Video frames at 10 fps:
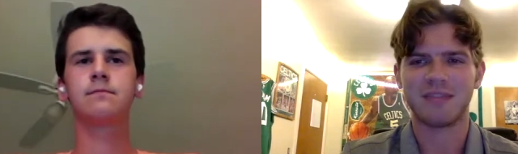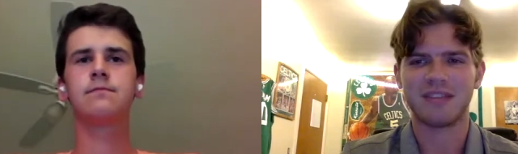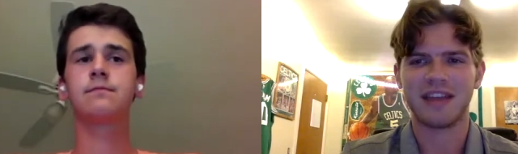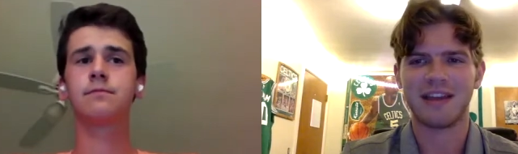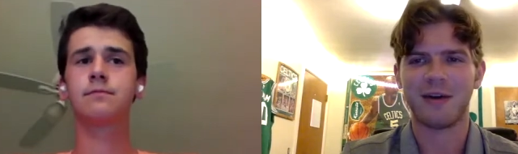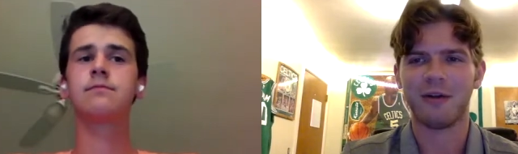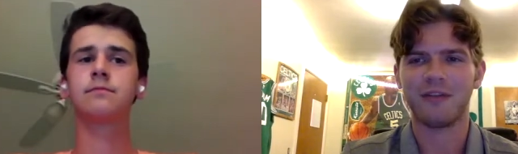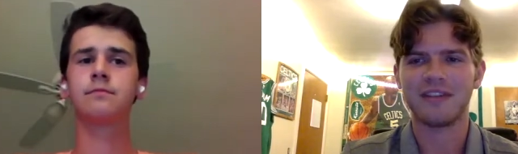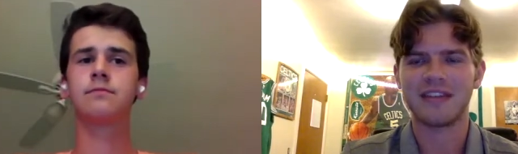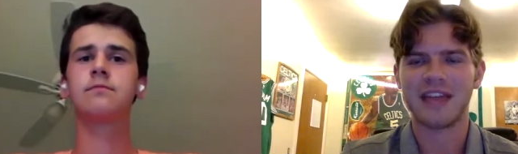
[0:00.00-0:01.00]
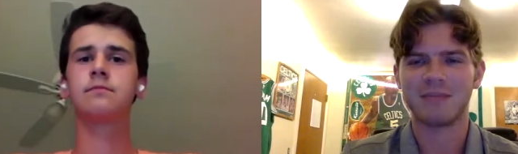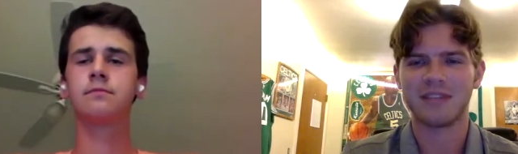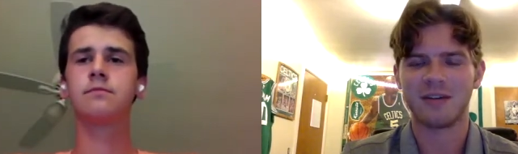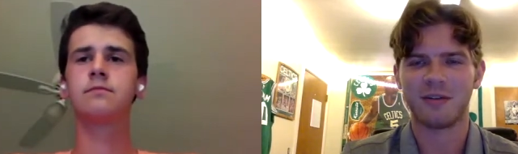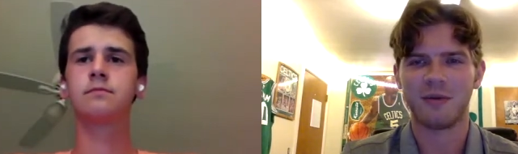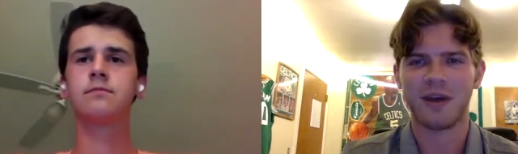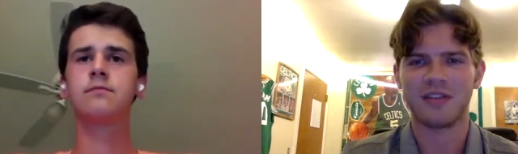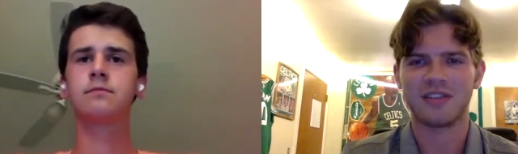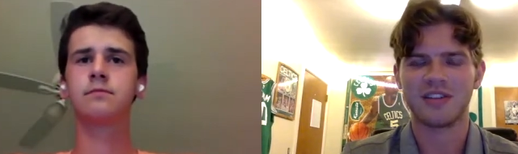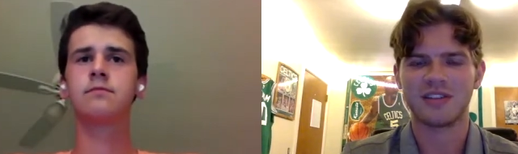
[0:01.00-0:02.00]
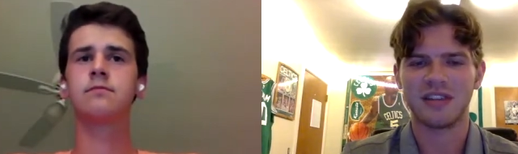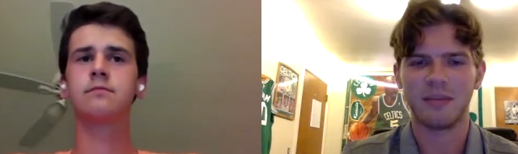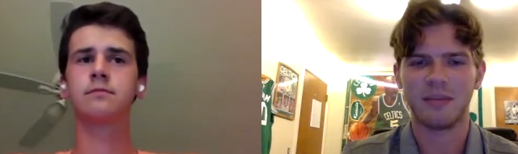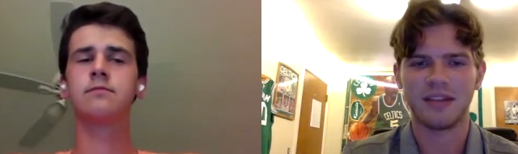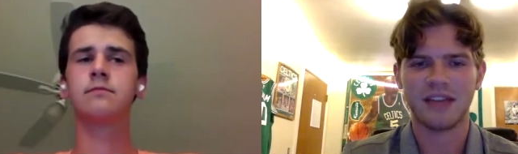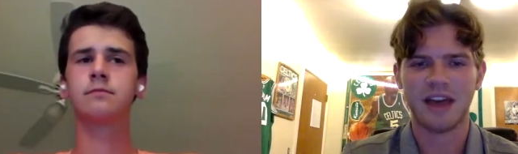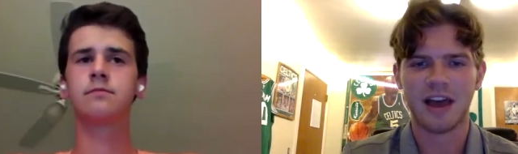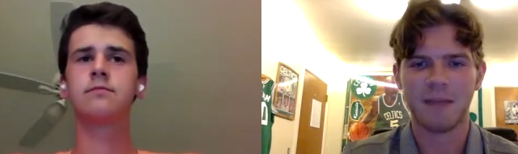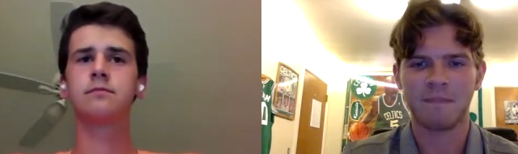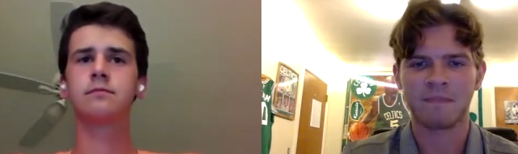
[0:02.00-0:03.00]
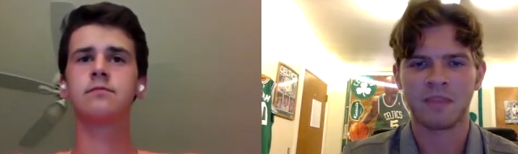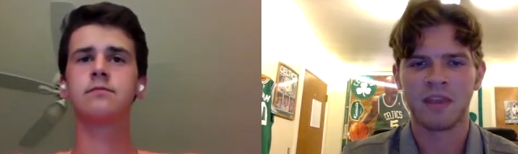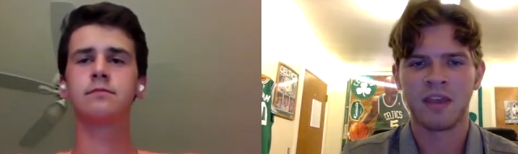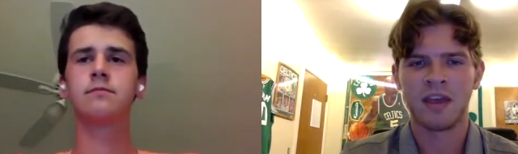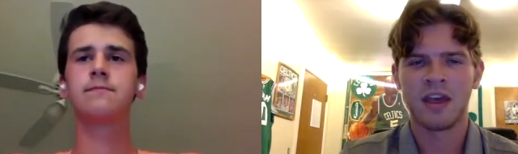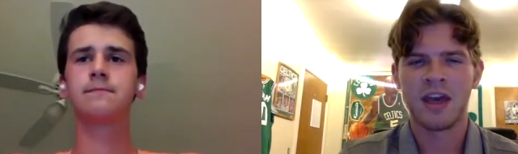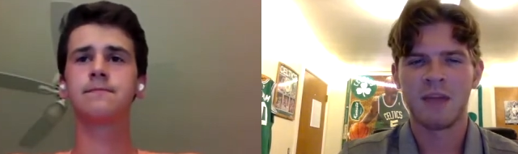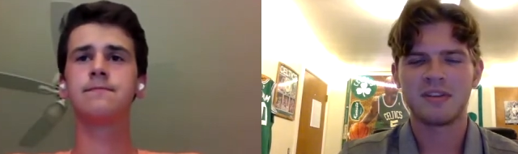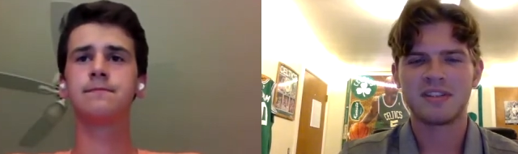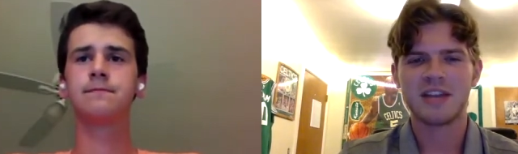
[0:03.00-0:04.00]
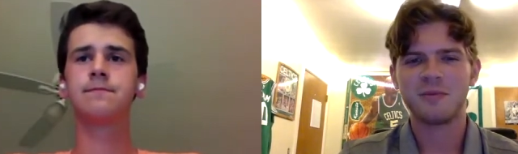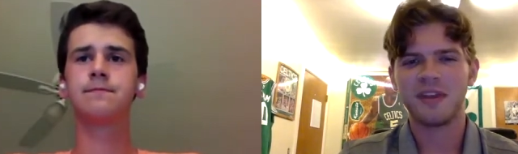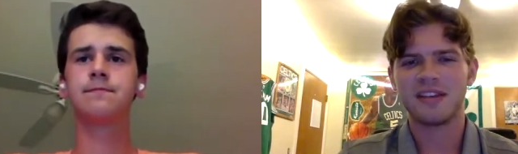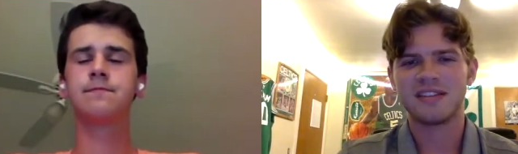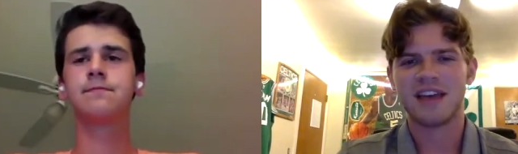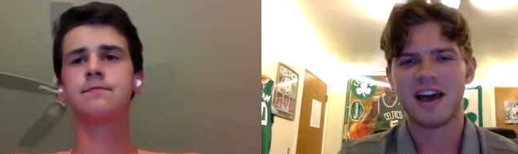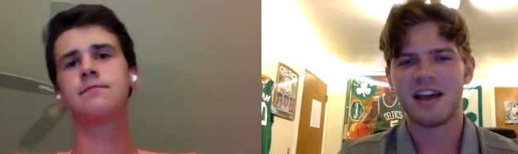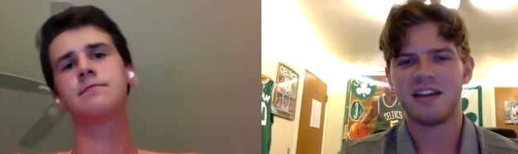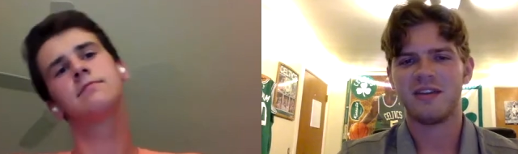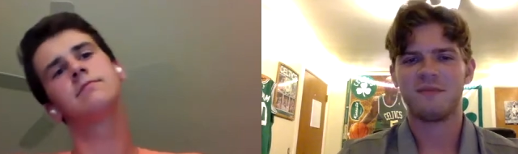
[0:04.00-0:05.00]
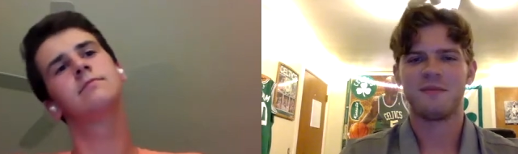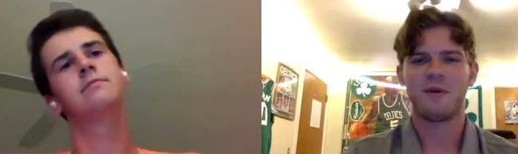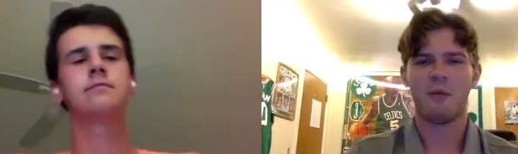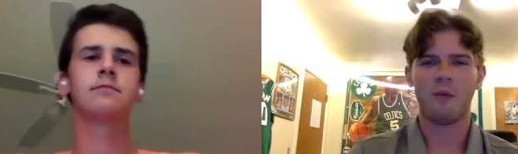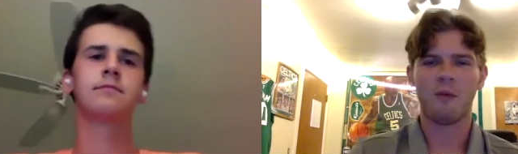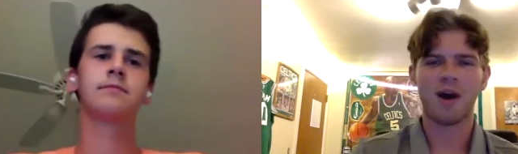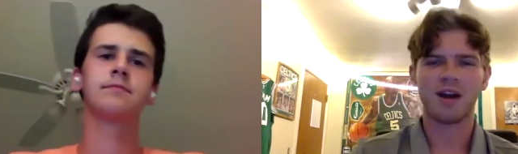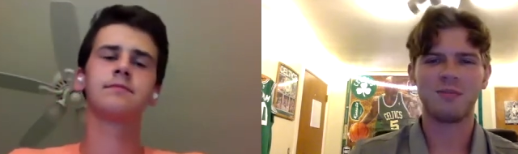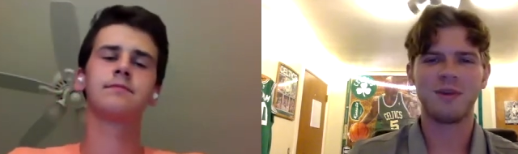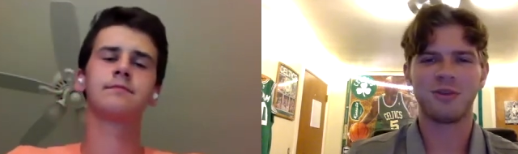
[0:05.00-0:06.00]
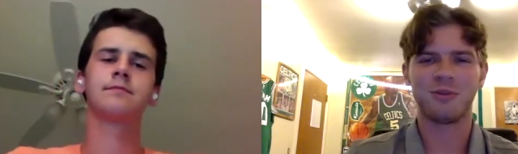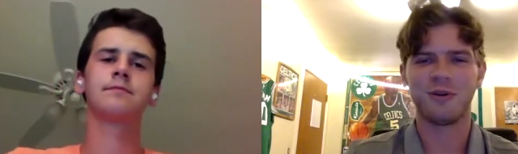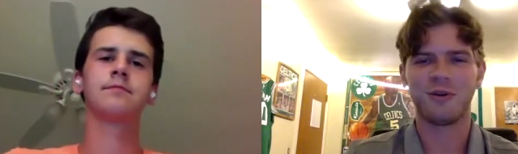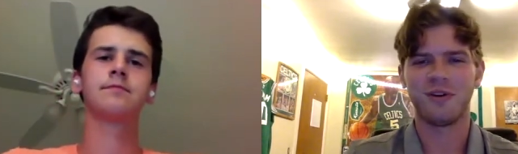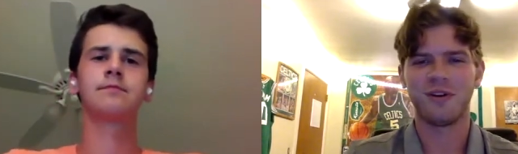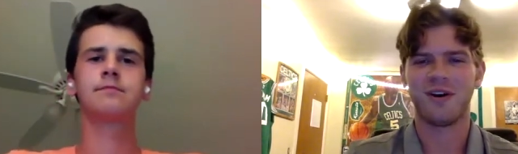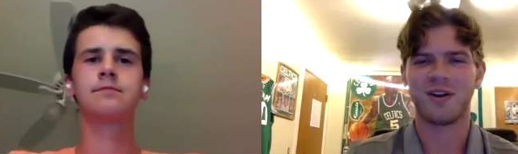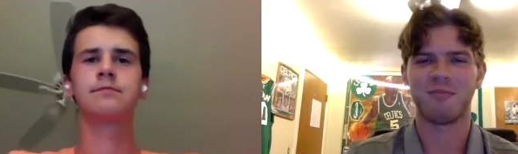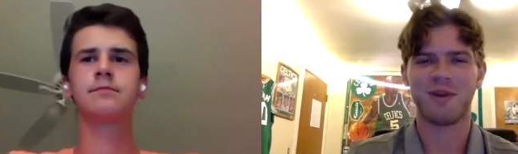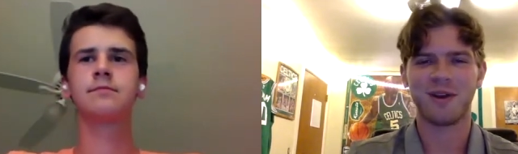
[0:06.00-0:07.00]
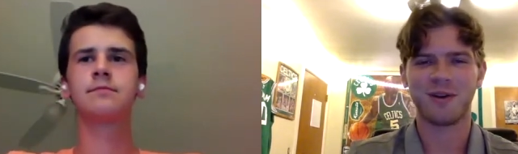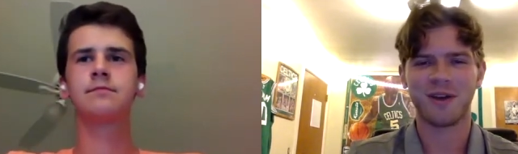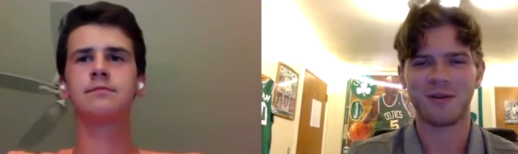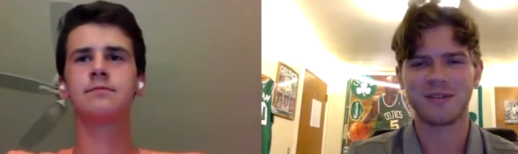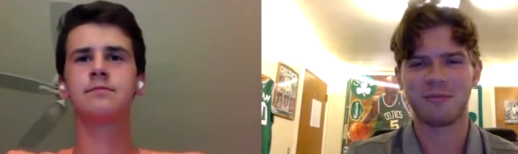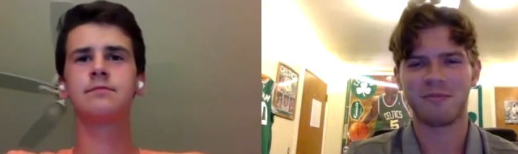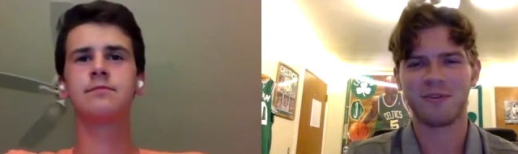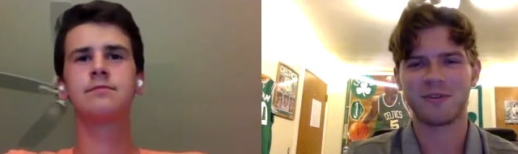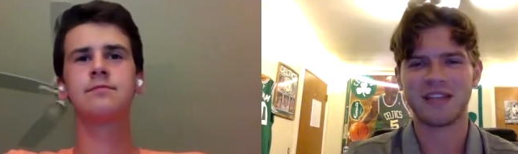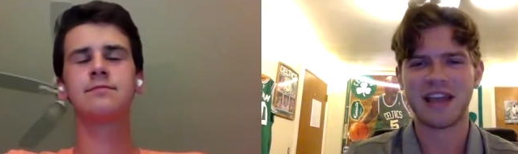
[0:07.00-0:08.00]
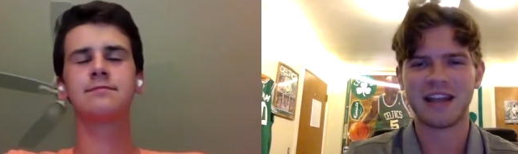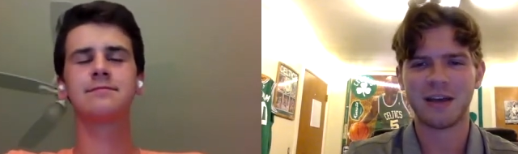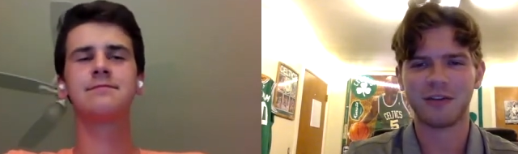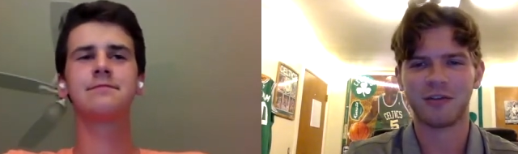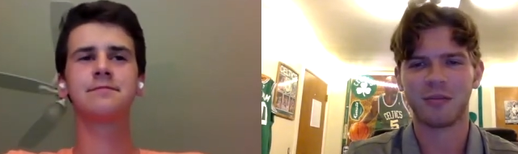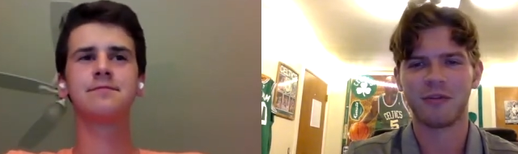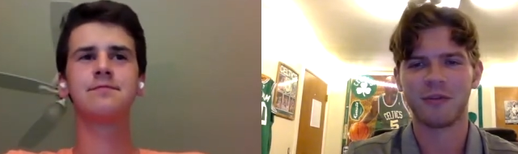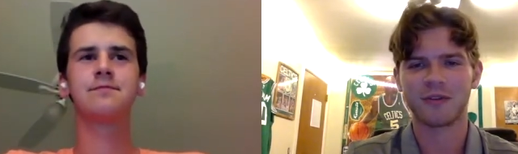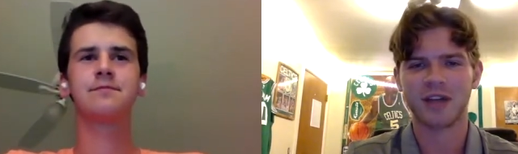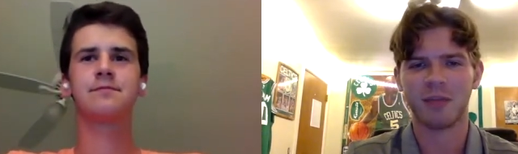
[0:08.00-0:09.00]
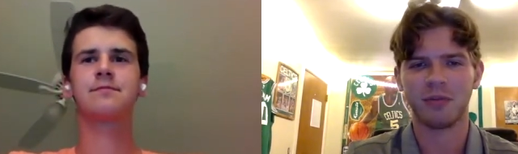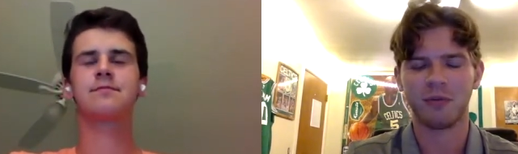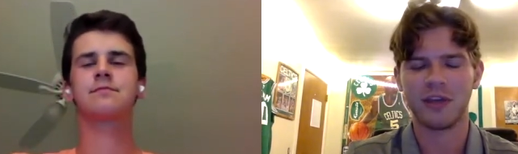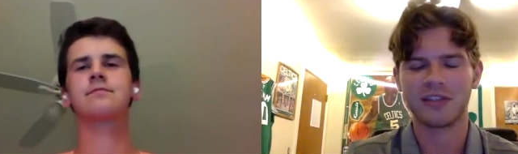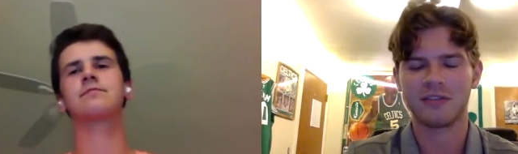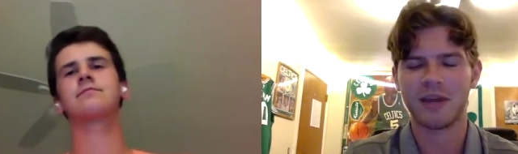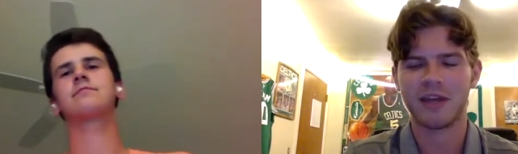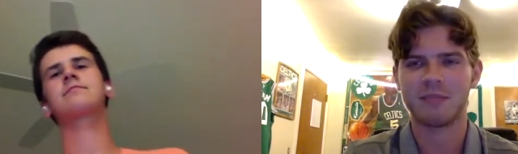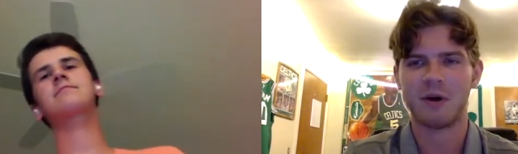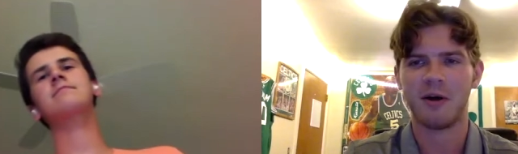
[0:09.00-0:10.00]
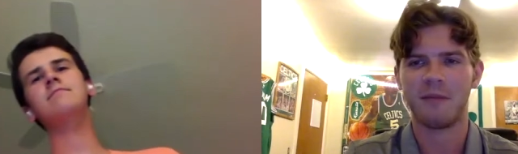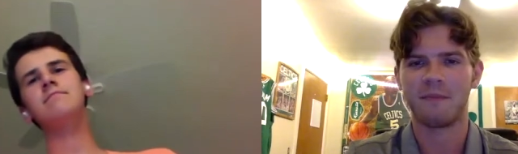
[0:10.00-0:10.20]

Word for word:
Speaker 1: to get all of these games out of the way in such limited time. But scheduling aside, walk me through on a brighter note some of your standouts from the first couple of weeks of baseball.